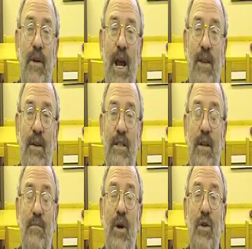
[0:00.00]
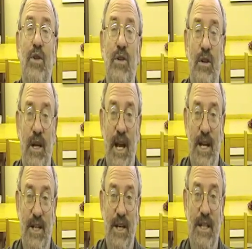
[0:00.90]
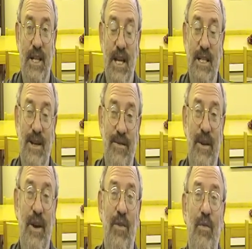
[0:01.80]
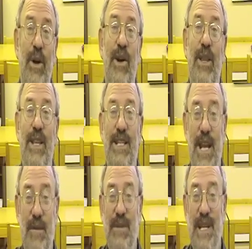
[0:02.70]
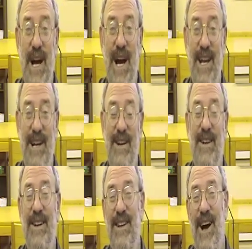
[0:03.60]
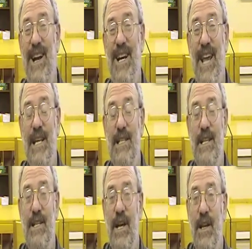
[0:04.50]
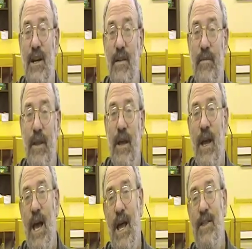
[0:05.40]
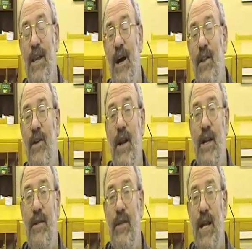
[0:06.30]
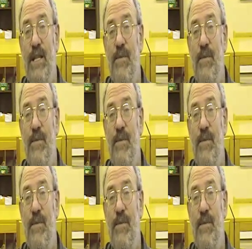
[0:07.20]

rather it's an emotional connection, a sense of we're on the same side, not against each other. At the other end of that